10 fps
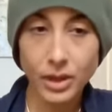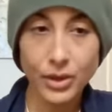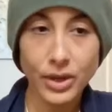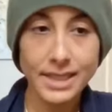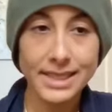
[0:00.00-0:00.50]

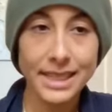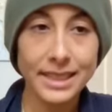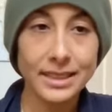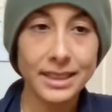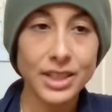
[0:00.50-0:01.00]
On your next
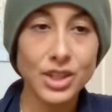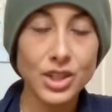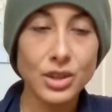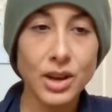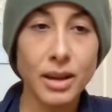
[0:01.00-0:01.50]

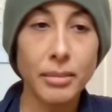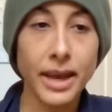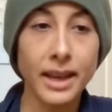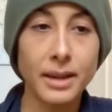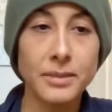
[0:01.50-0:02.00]
inhalation, you'll come
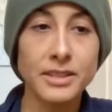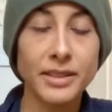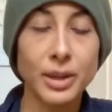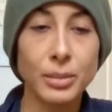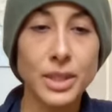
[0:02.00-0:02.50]
back up to
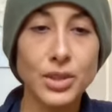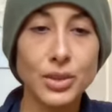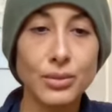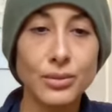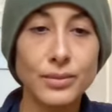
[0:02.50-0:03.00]
Virba
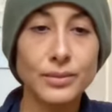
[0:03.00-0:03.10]
2.